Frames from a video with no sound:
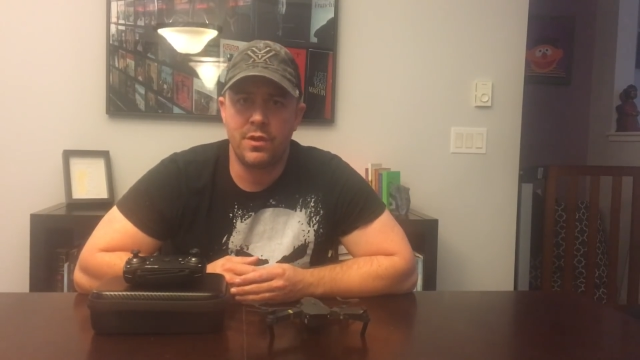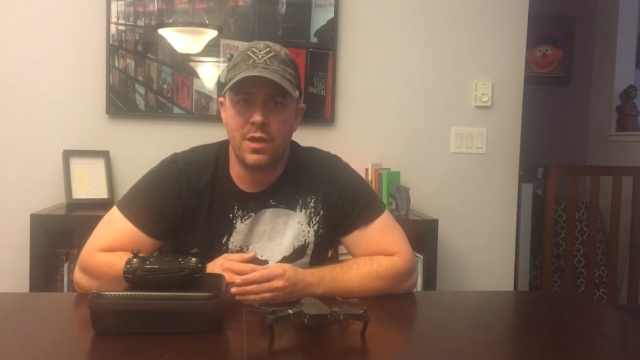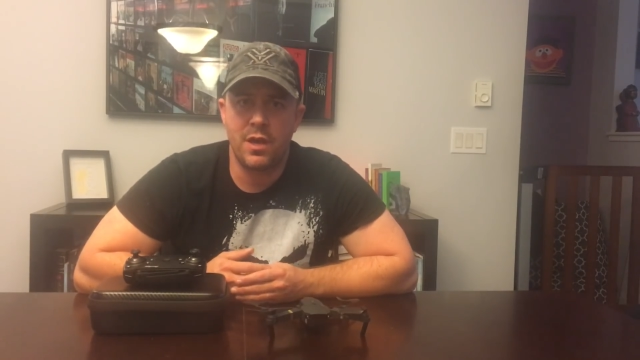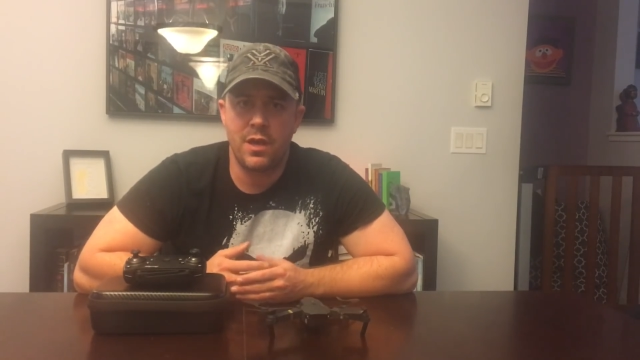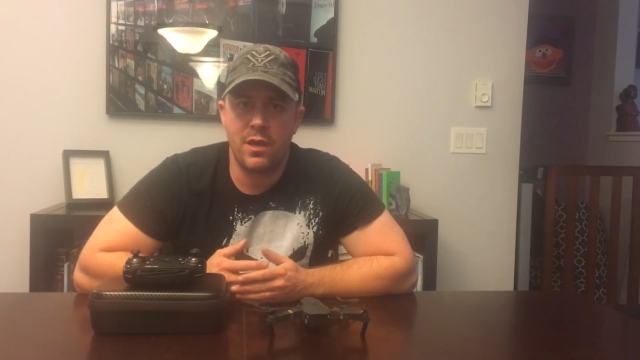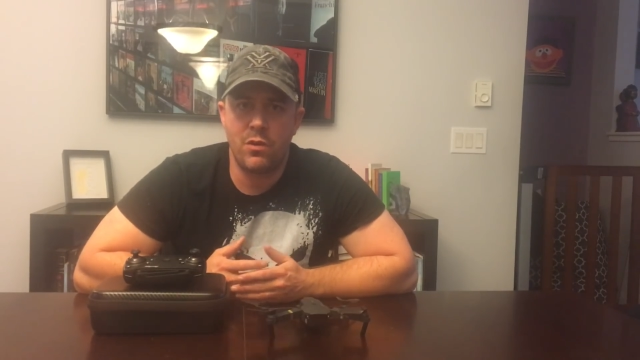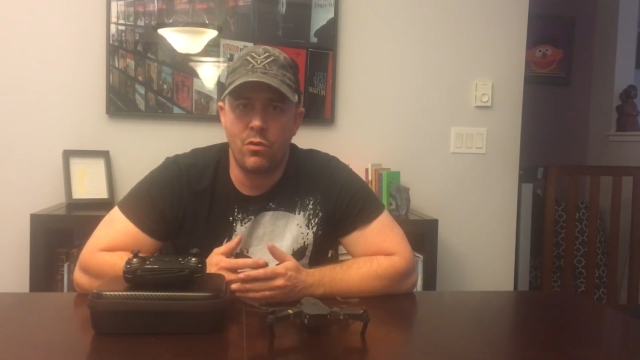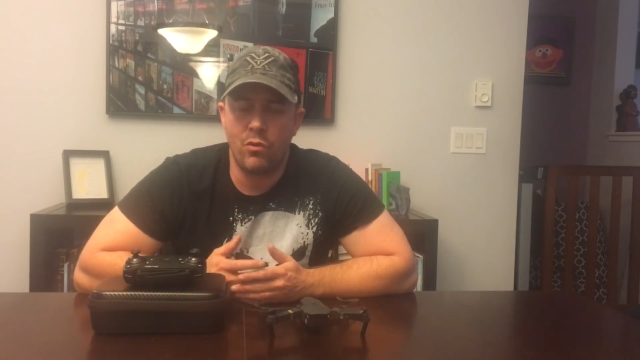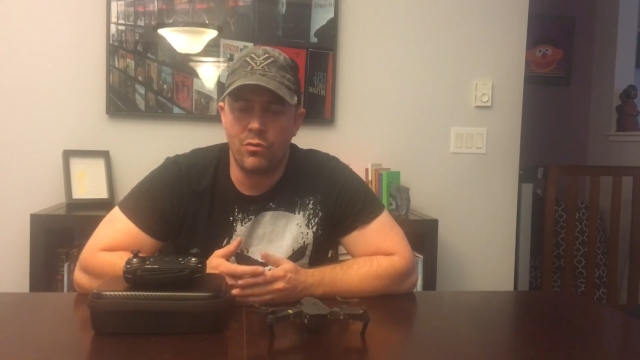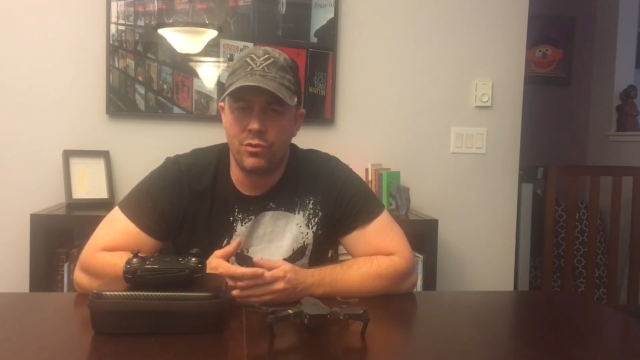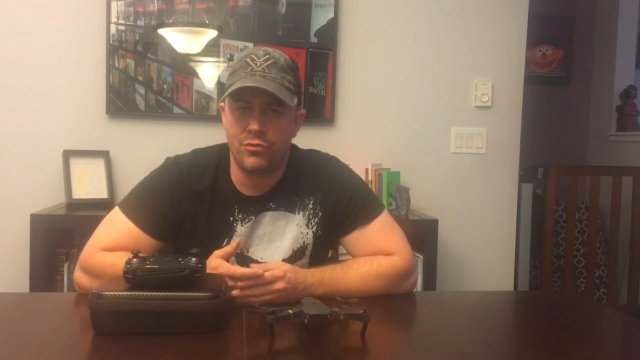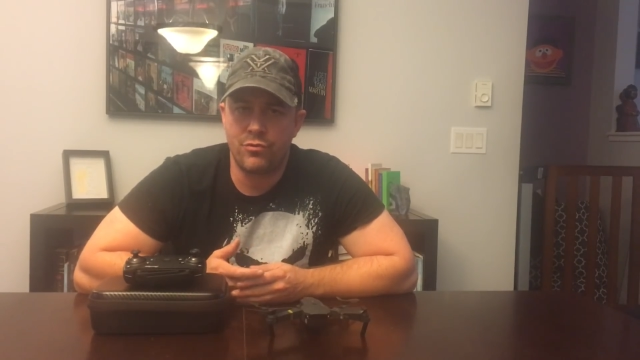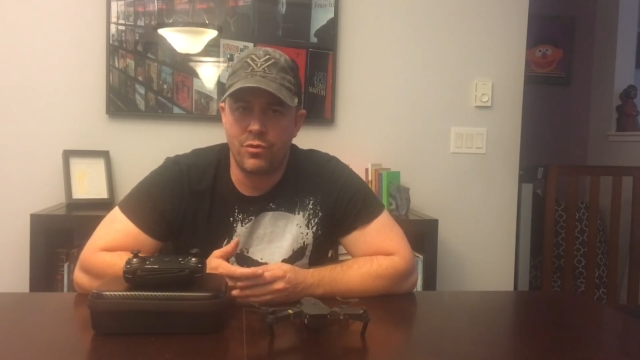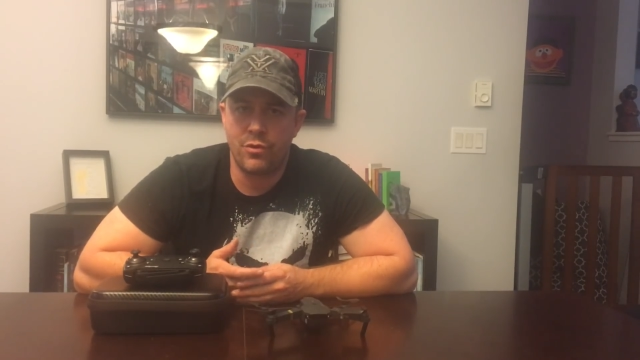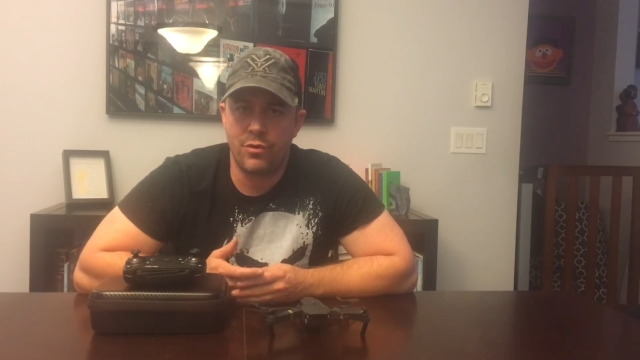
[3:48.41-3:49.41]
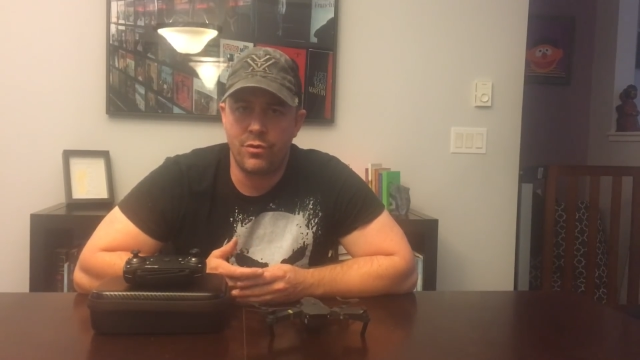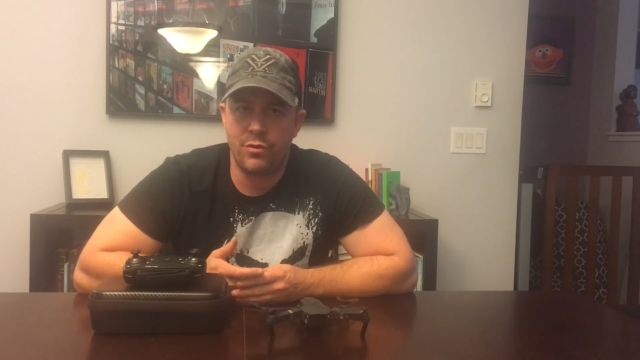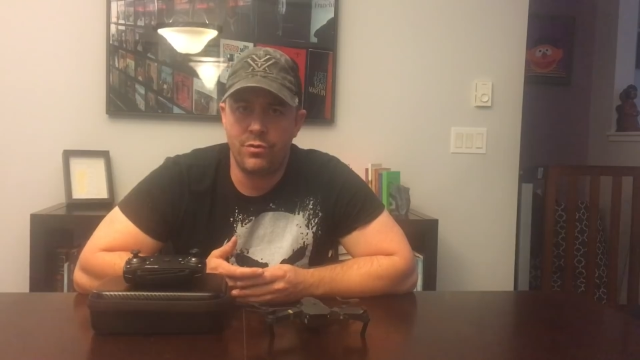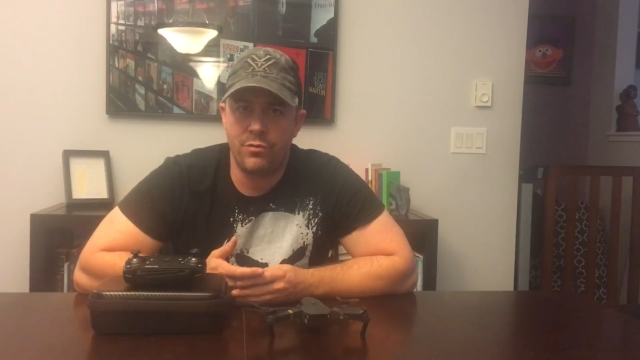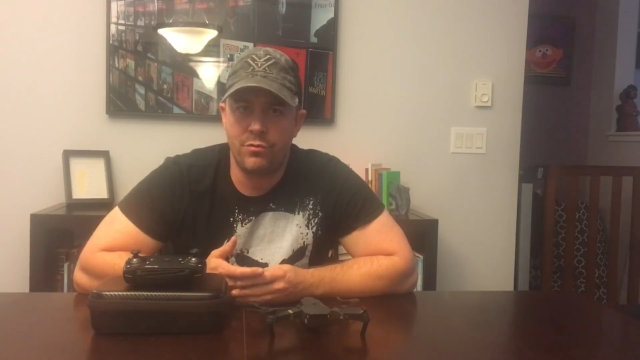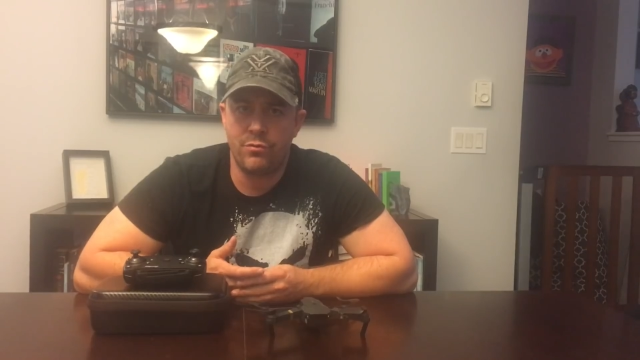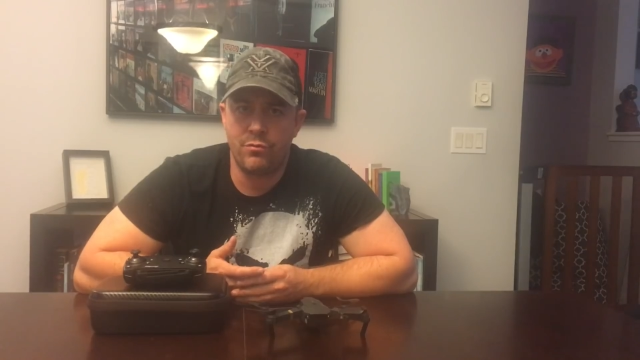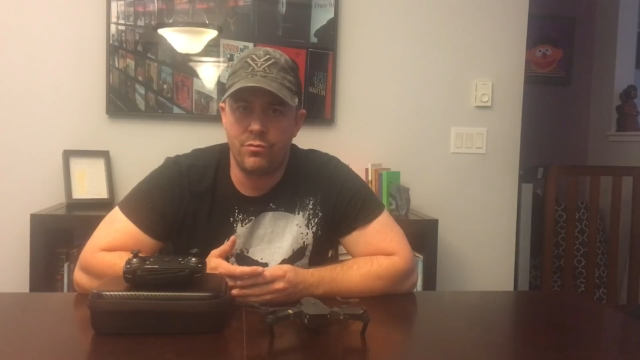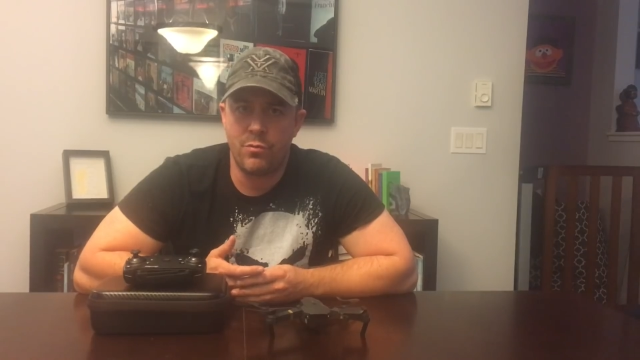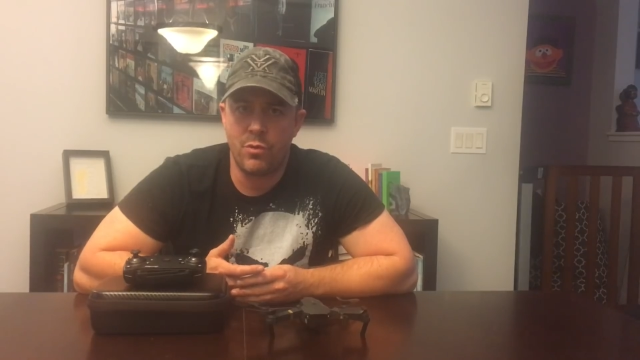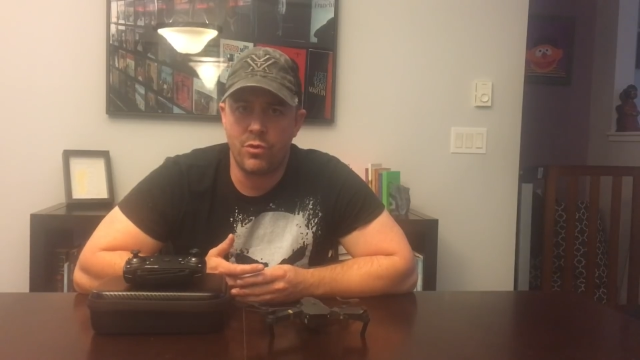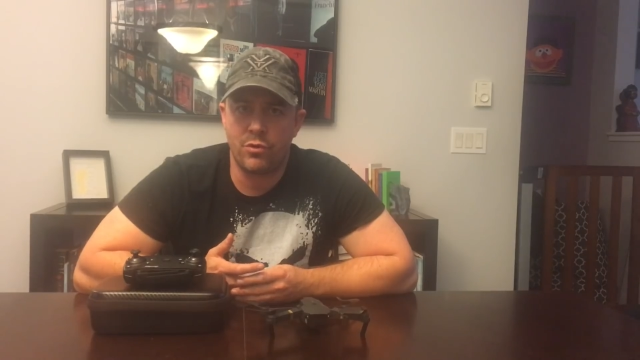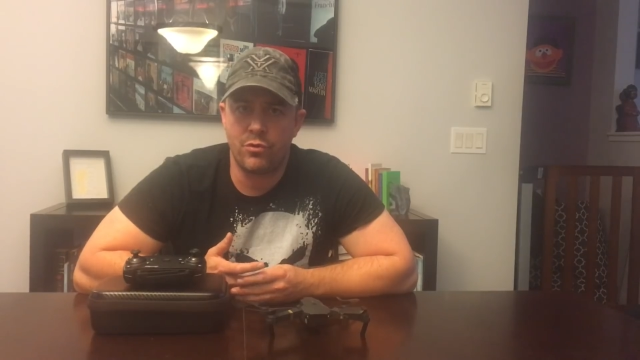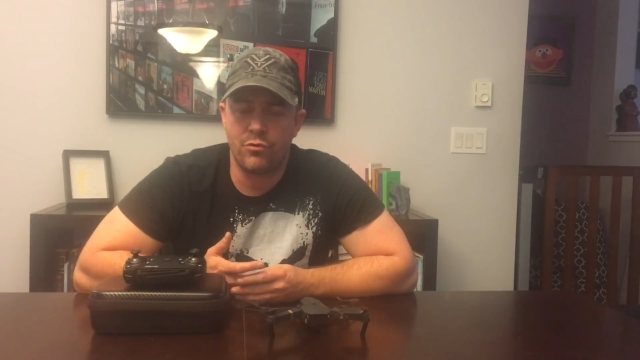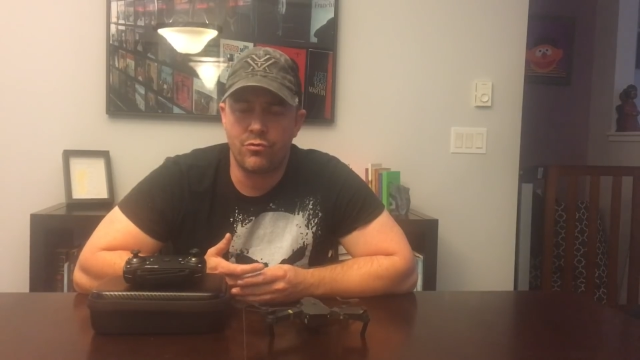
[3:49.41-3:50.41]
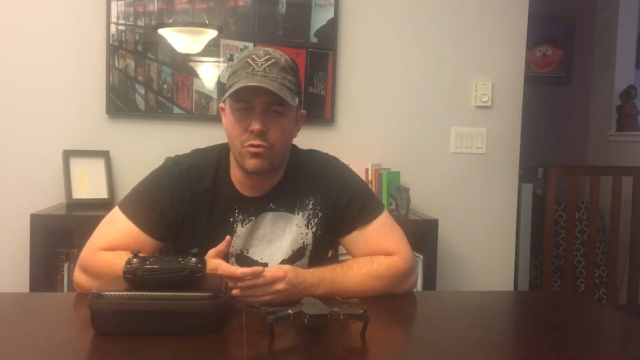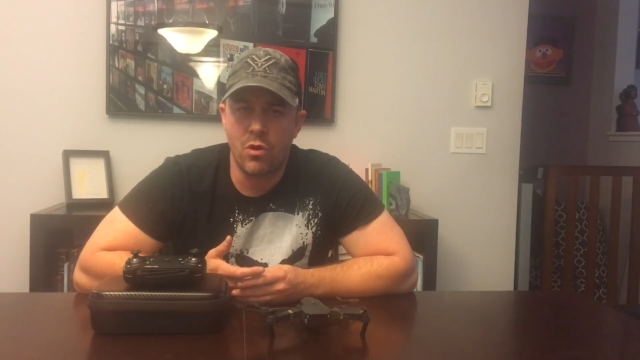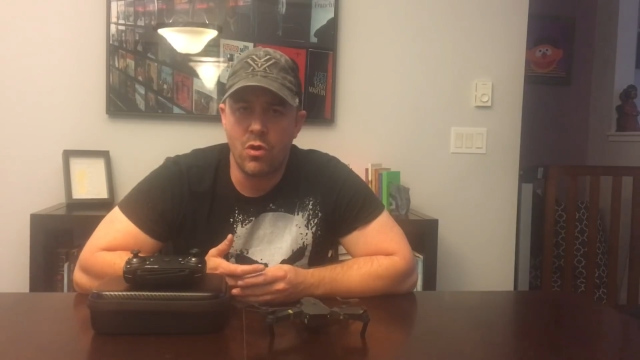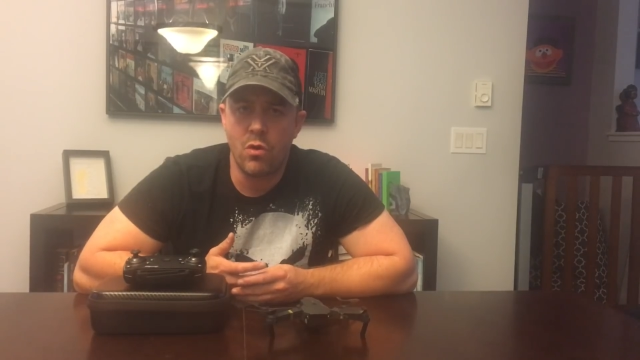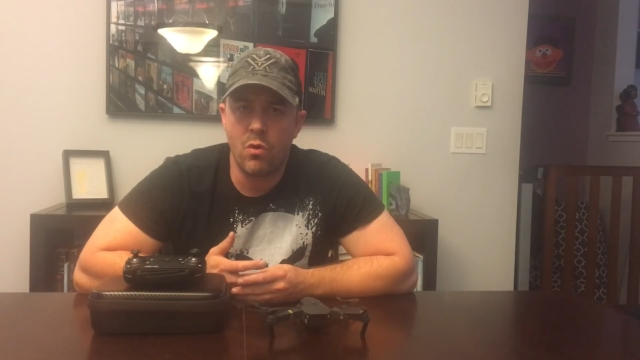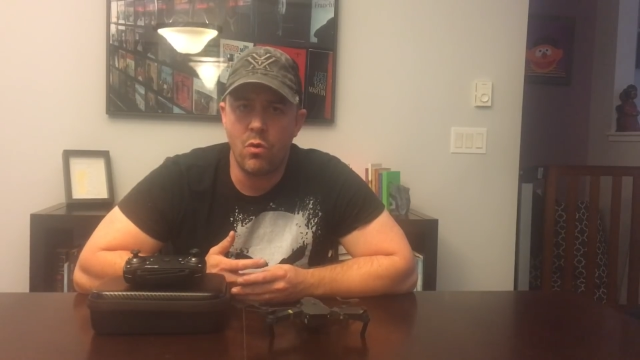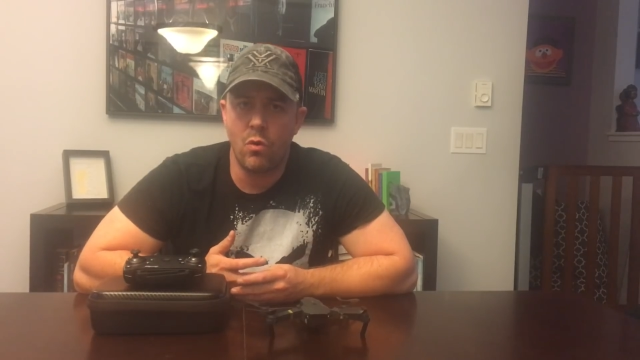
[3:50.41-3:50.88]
or the drone remote control